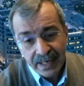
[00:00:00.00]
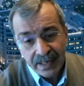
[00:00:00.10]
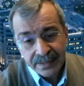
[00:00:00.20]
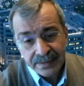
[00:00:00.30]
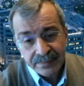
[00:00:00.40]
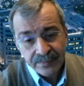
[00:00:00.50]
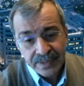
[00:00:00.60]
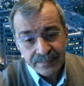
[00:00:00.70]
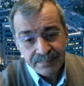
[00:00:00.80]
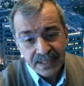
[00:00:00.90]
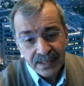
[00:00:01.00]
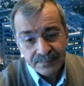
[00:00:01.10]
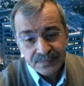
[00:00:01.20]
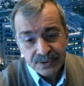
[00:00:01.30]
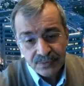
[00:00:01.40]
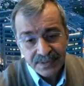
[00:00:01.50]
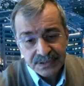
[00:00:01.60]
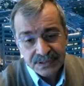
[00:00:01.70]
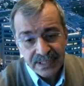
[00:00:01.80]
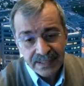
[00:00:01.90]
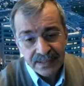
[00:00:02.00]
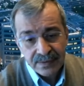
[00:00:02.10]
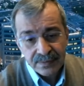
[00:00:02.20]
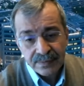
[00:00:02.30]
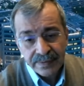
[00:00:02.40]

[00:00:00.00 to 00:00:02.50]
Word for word: And when it becomes too much technical,